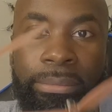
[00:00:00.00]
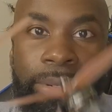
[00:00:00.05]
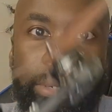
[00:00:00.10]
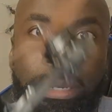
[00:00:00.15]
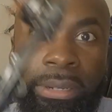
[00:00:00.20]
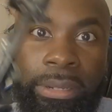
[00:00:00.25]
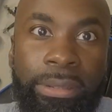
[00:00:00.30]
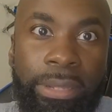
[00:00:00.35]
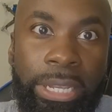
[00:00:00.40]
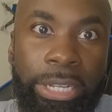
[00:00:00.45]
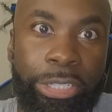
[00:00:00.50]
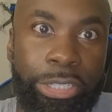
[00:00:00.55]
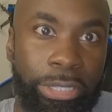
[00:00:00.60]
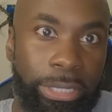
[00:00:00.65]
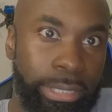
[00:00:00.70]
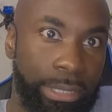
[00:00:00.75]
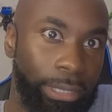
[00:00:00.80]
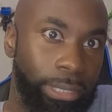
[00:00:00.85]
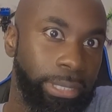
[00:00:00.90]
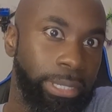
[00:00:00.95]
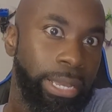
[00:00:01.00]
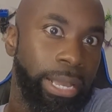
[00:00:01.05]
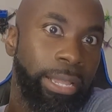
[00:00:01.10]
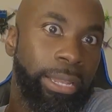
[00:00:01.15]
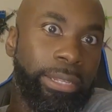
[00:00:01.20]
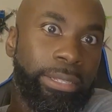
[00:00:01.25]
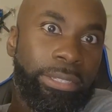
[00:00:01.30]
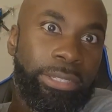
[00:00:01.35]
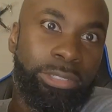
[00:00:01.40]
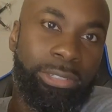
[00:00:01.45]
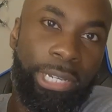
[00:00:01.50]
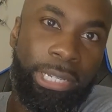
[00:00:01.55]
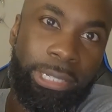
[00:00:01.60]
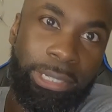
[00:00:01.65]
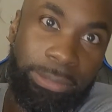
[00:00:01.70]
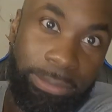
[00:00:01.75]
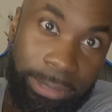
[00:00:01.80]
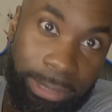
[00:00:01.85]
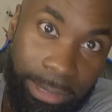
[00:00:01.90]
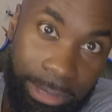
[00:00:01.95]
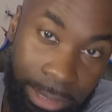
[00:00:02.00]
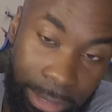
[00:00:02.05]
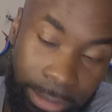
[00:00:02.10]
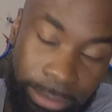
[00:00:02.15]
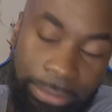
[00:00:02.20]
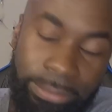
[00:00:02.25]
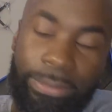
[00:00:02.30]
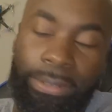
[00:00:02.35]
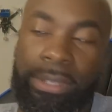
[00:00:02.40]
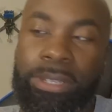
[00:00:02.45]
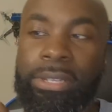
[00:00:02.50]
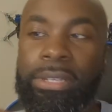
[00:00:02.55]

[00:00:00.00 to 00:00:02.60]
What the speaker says: But as you can see, I like to try different stuff.